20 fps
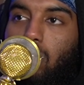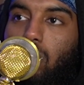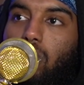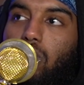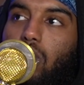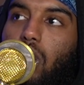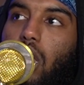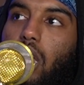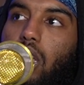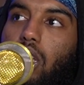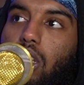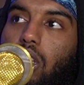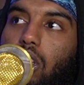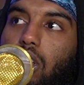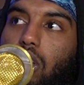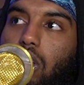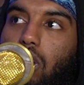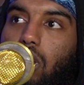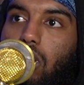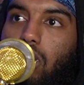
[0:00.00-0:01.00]
She was
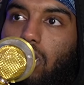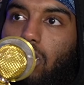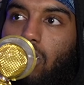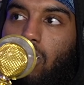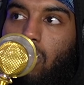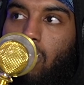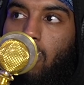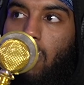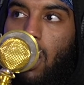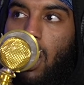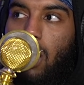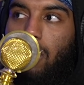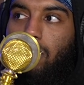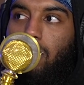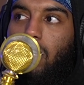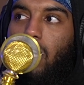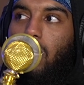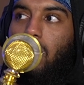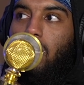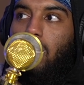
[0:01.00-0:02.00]
like, you
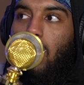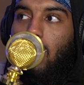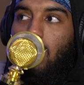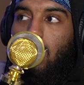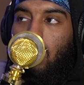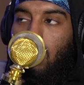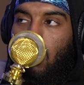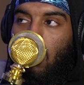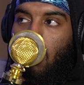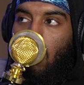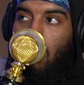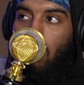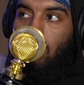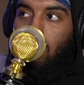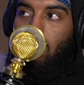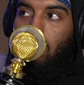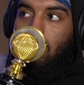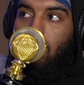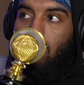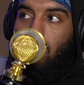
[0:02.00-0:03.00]
have an identity
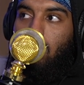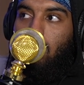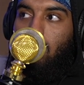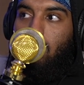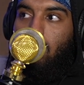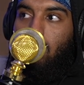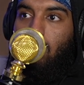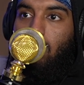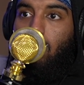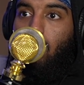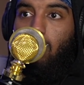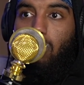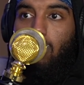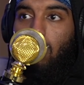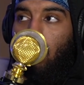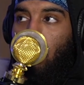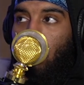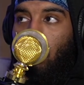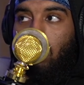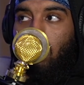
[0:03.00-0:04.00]
loss. You don't
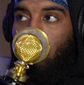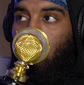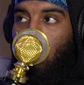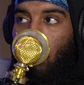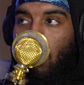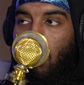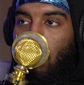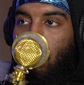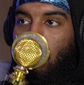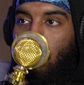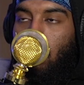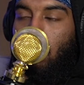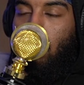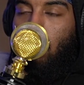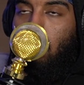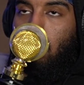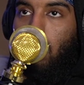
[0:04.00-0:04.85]
know who the hell you are.